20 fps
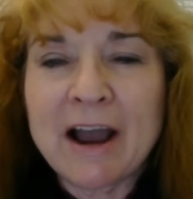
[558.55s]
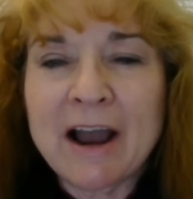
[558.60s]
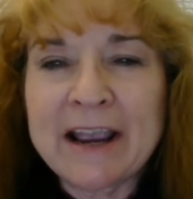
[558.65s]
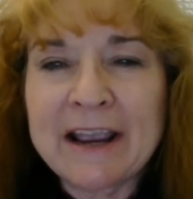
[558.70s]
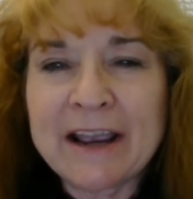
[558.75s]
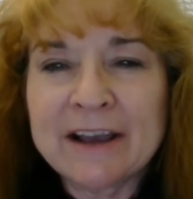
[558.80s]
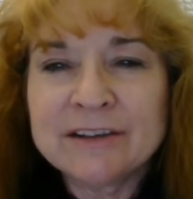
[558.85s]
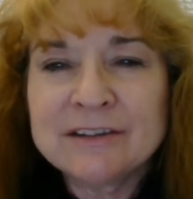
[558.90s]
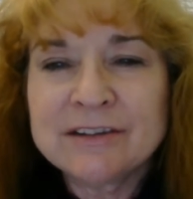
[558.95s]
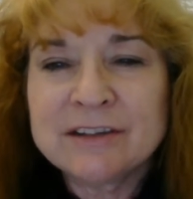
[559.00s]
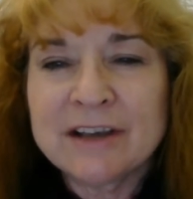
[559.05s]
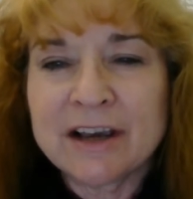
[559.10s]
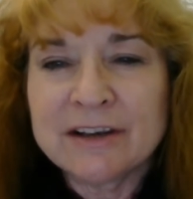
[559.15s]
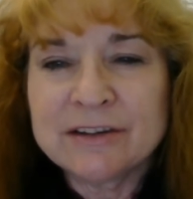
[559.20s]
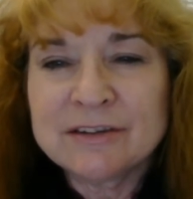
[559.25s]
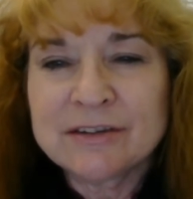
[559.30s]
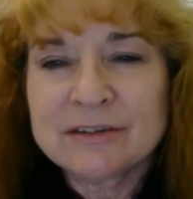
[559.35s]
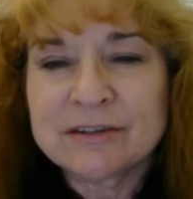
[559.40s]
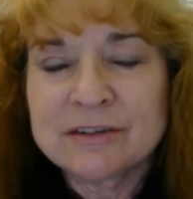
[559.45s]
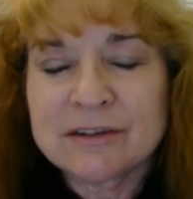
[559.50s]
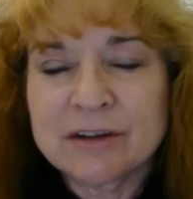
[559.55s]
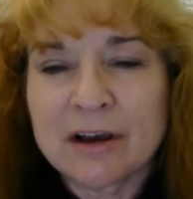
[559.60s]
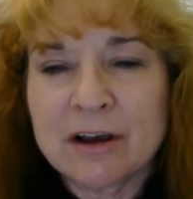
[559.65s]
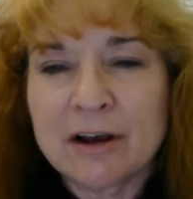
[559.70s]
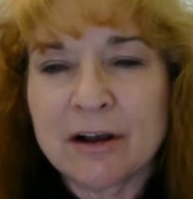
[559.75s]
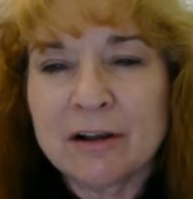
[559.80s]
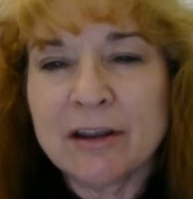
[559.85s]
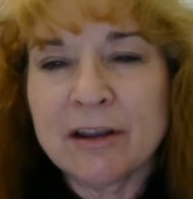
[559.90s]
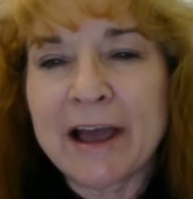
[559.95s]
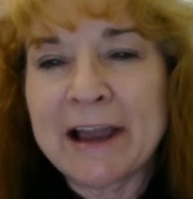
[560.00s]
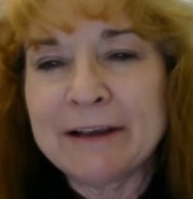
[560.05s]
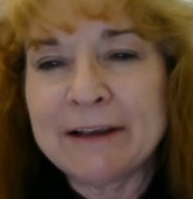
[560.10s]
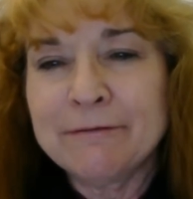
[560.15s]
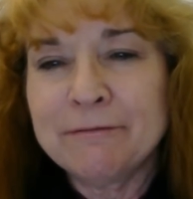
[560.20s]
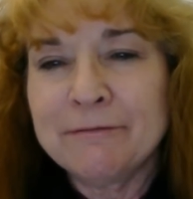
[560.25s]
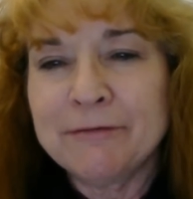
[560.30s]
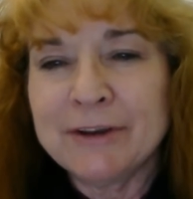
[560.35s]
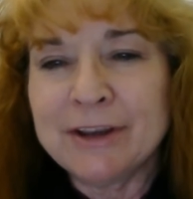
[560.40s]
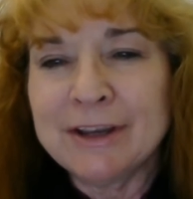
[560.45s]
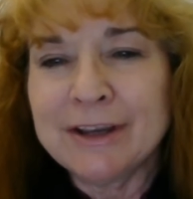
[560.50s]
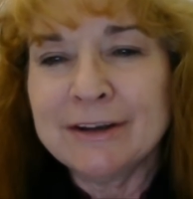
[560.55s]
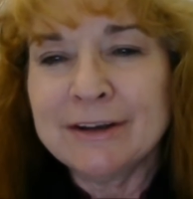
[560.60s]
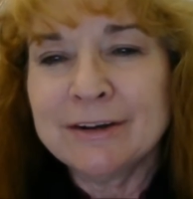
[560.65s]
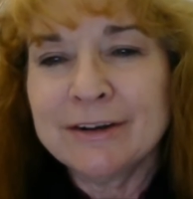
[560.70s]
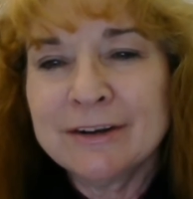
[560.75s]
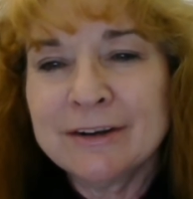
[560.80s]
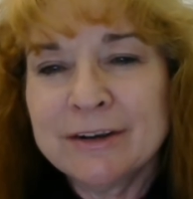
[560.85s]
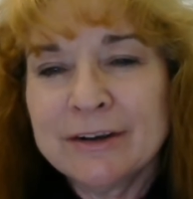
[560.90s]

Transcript: ISS uh, live feed.